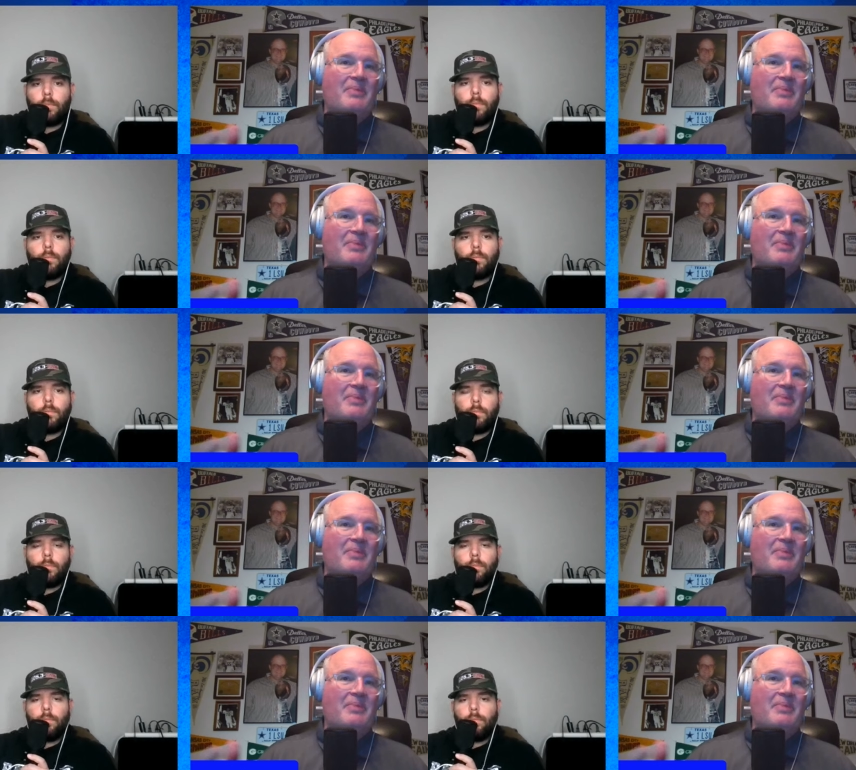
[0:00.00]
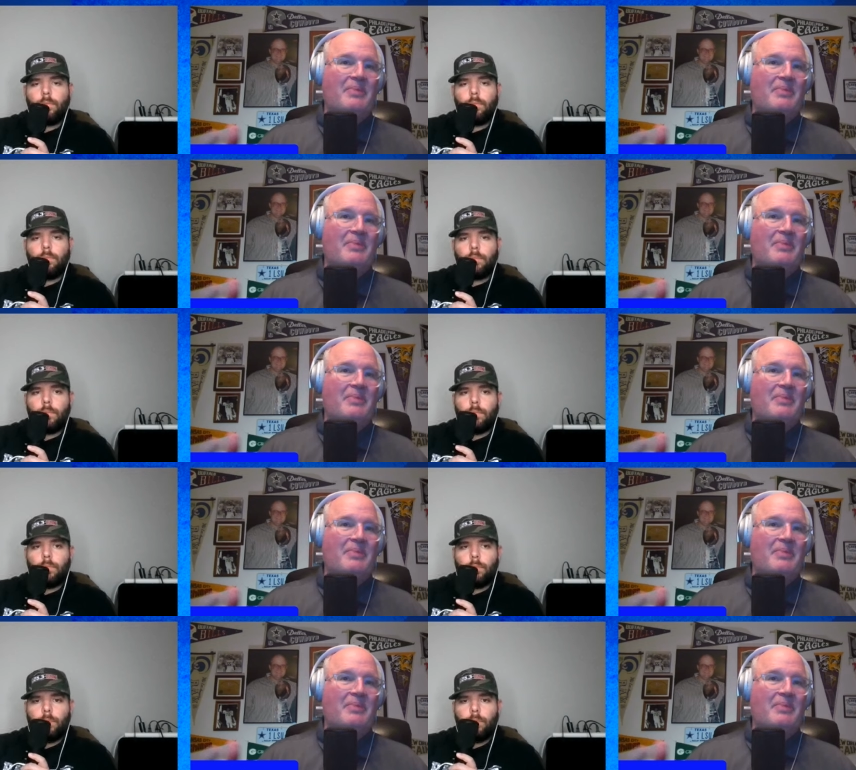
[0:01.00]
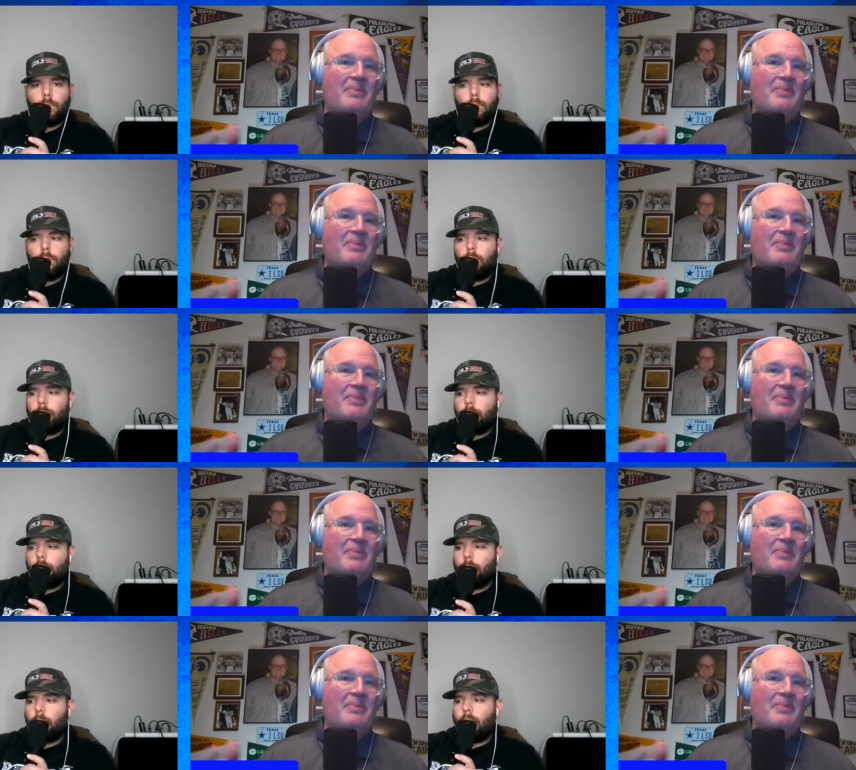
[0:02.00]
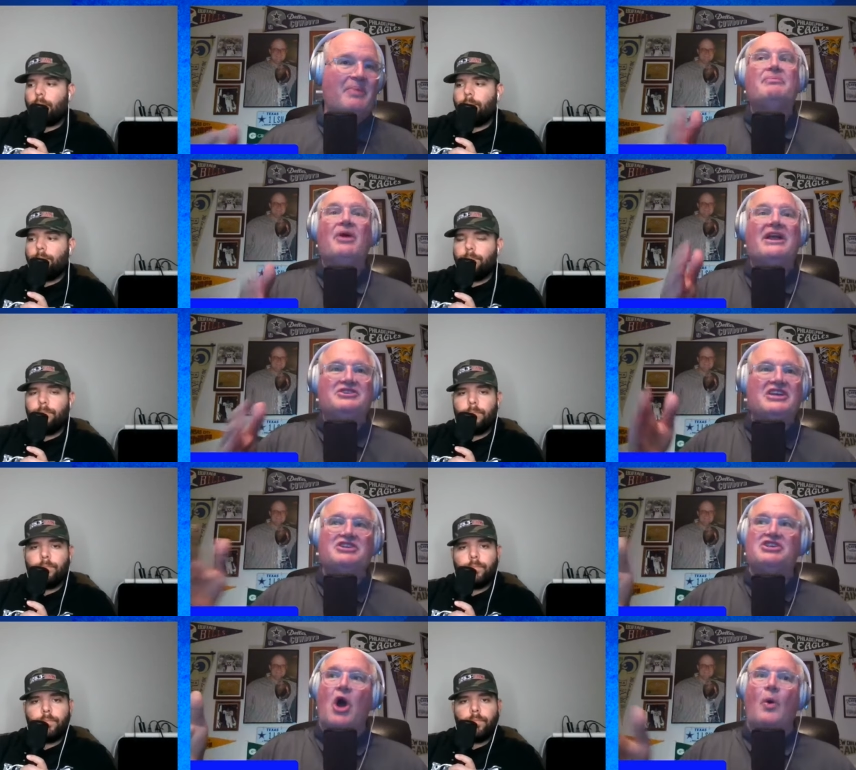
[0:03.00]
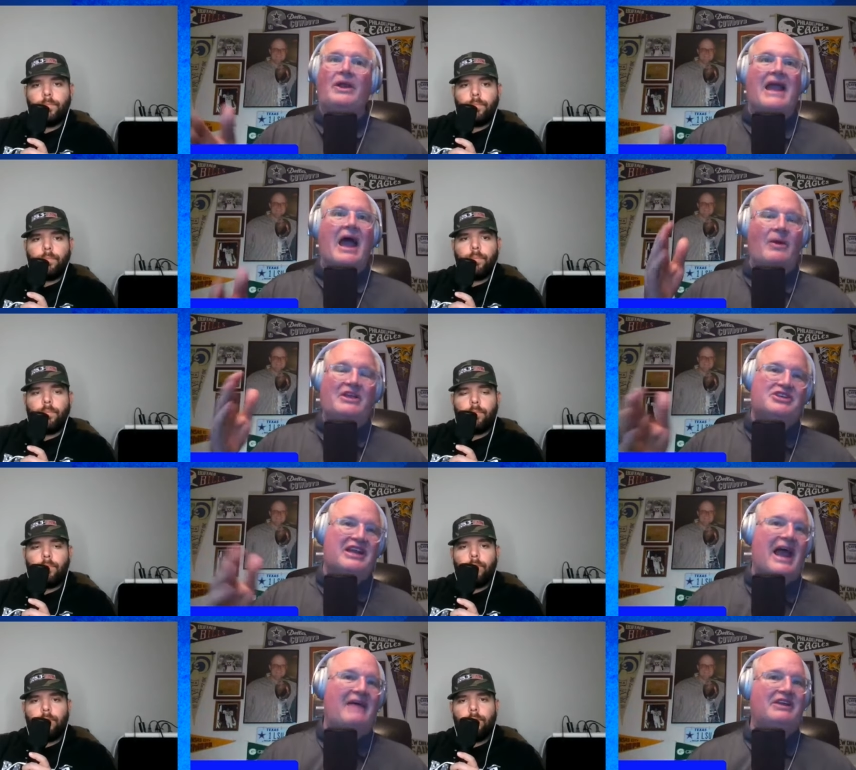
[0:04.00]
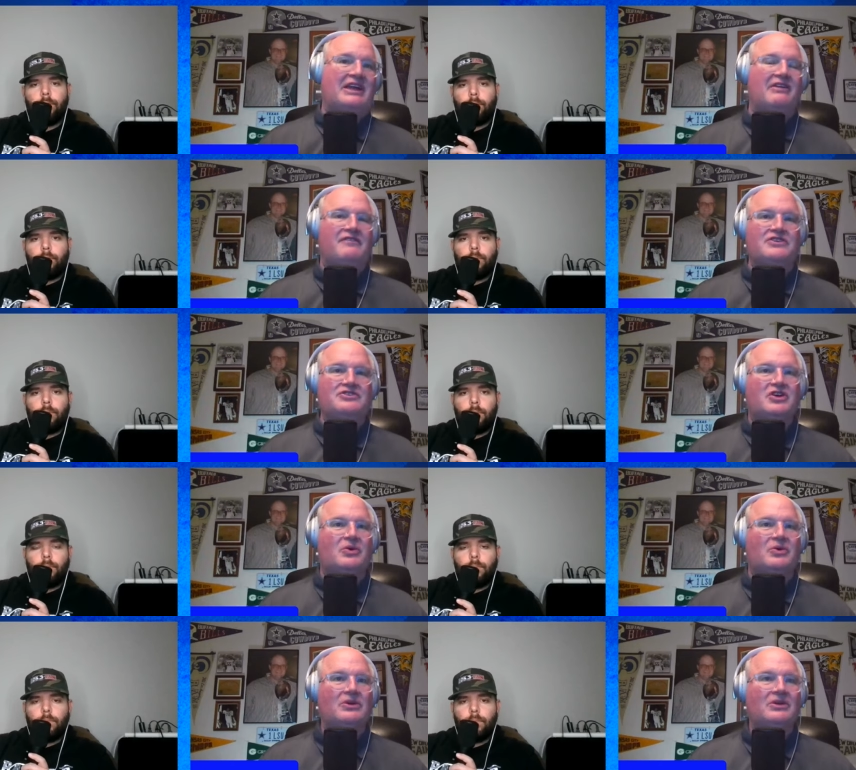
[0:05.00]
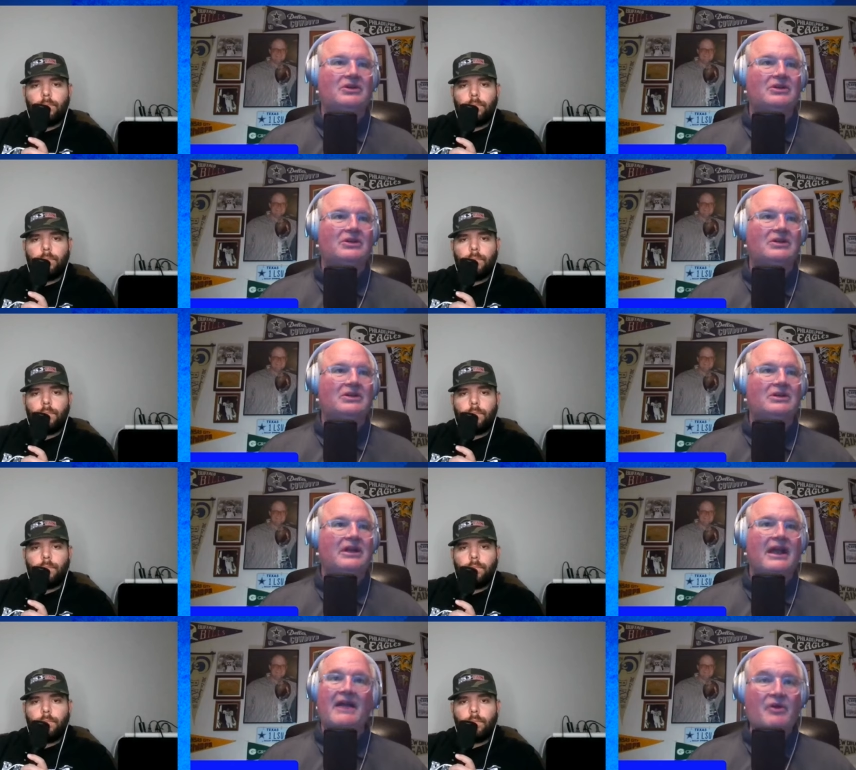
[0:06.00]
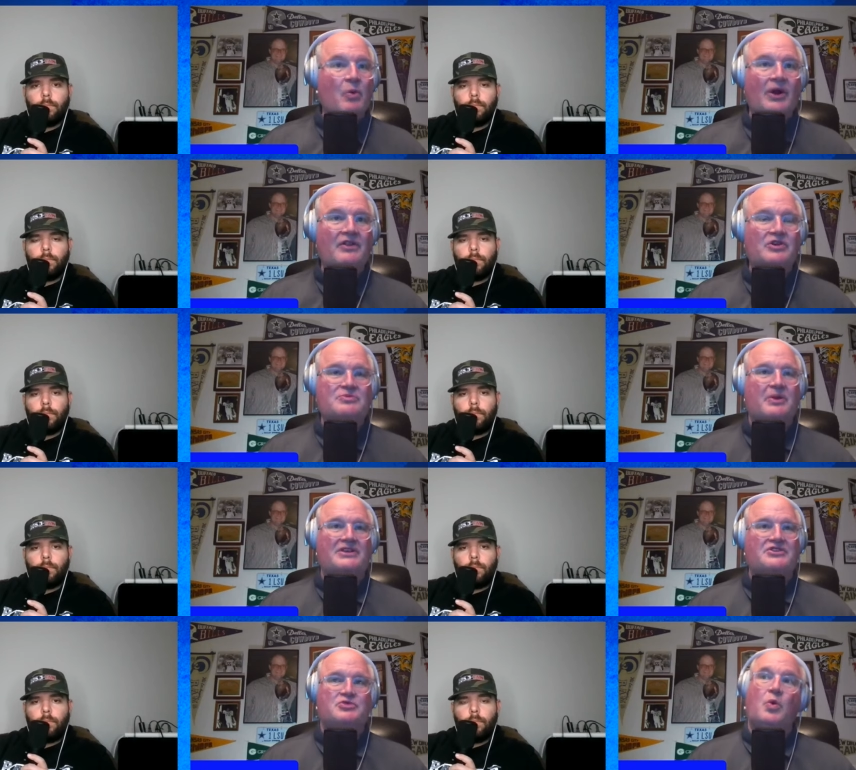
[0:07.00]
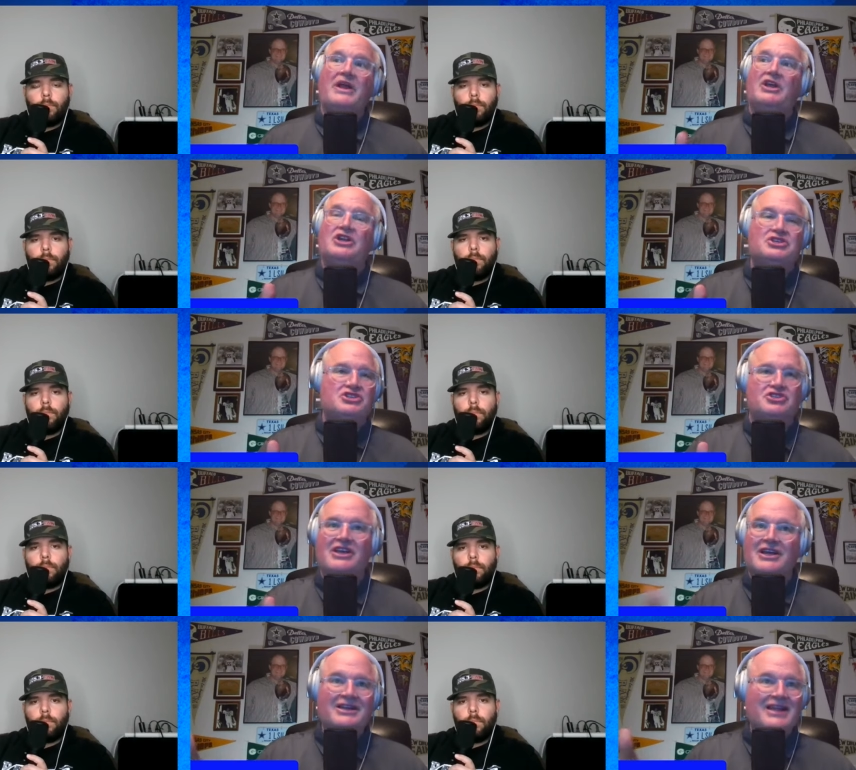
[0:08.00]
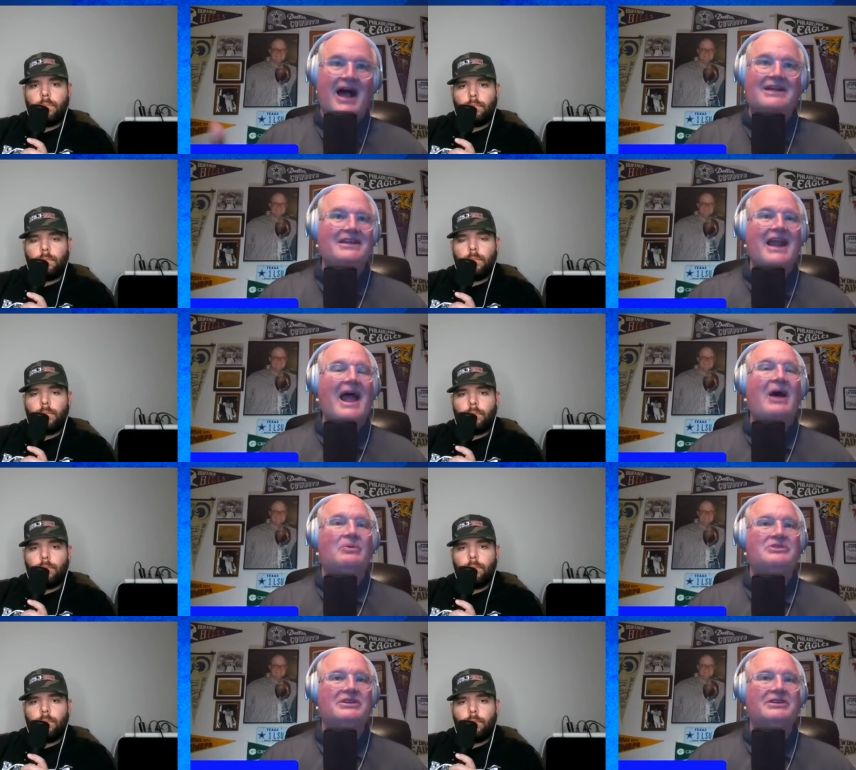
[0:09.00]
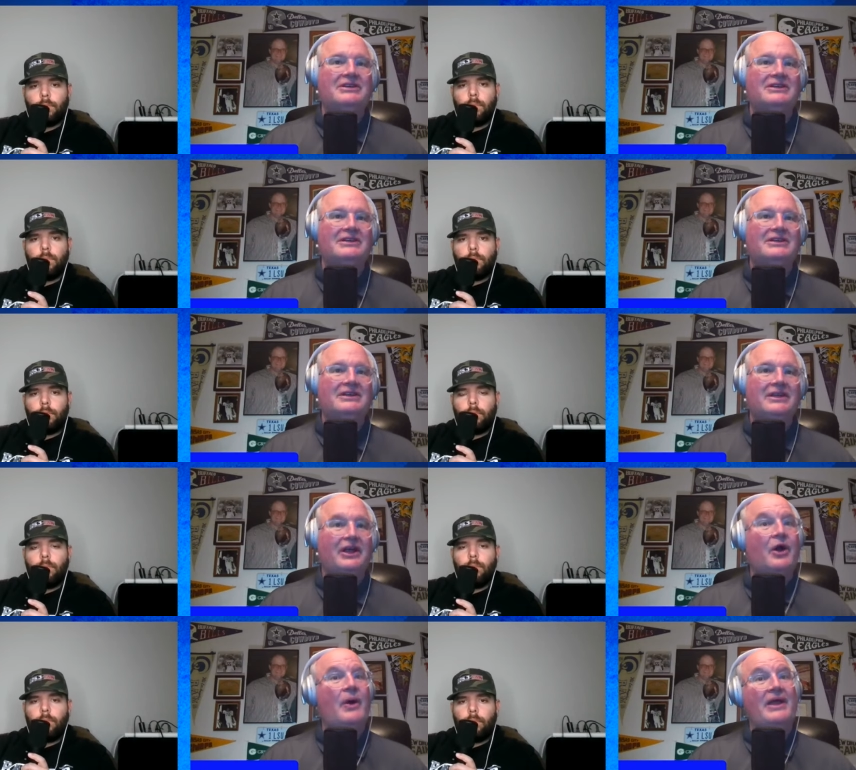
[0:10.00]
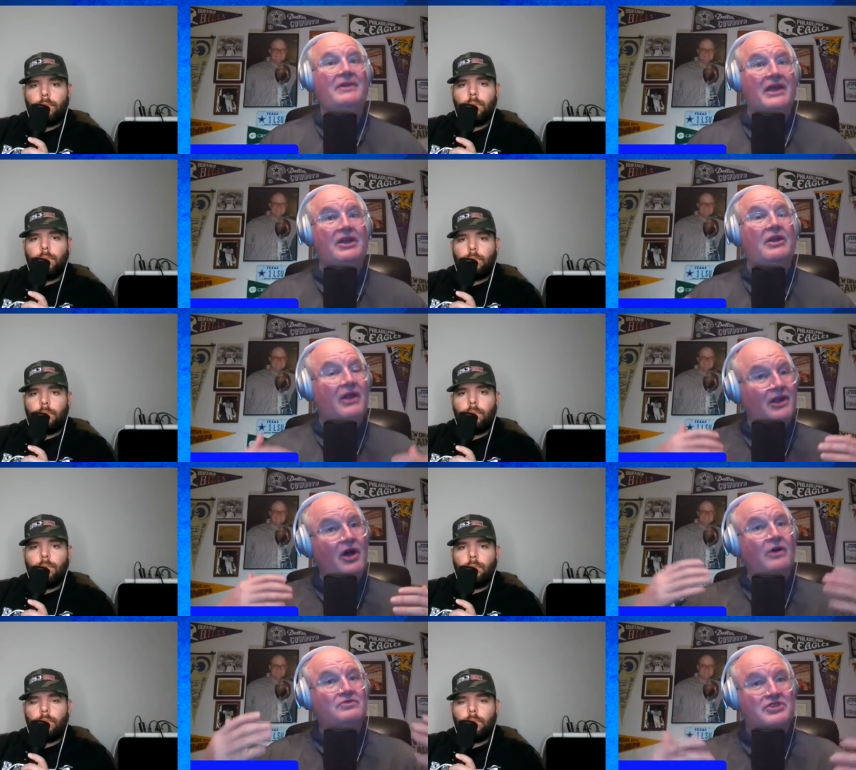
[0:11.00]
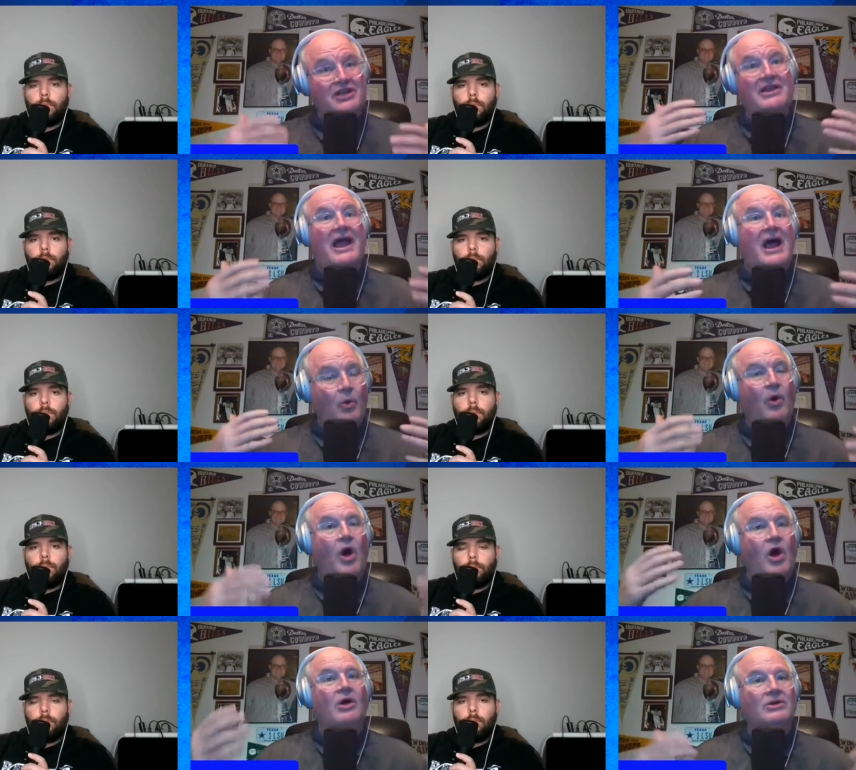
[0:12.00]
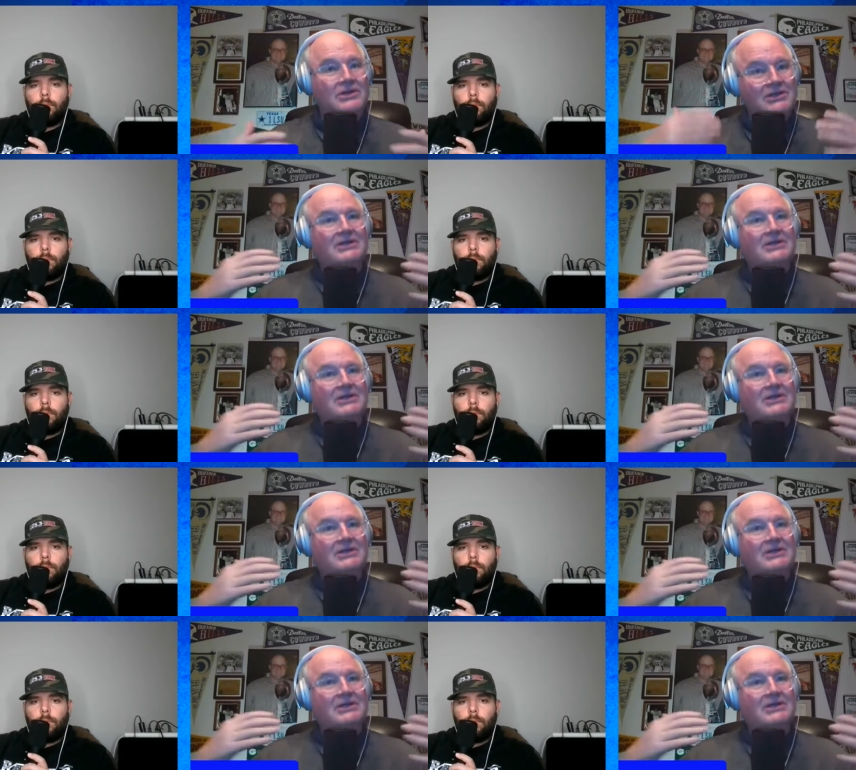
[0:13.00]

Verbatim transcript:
Speaker 1: want to visit with him he's going to say no to the patriots yeah every place he's going now he's going to have to get a physical every one of those places where he could have just knocked it out you know and then and all of a sudden now we're all